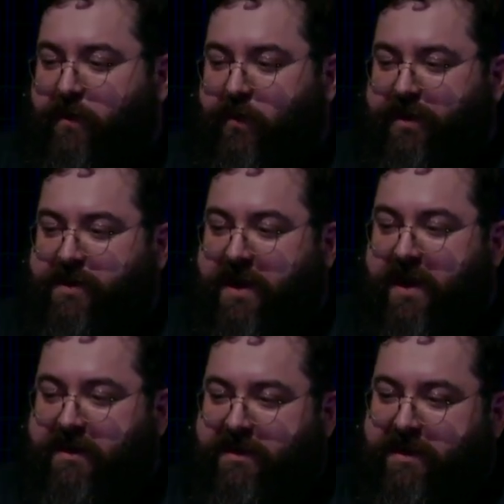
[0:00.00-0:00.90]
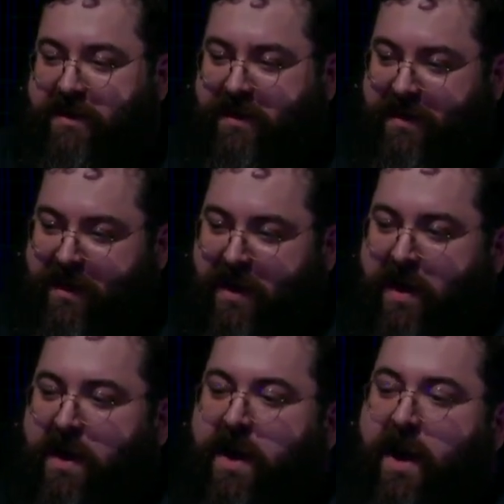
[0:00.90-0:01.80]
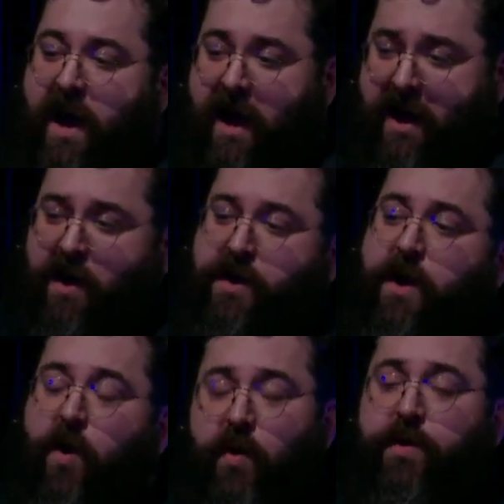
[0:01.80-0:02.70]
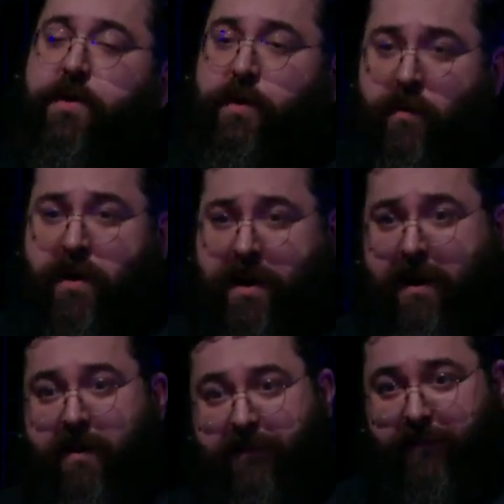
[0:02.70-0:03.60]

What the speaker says: which has an auth URL.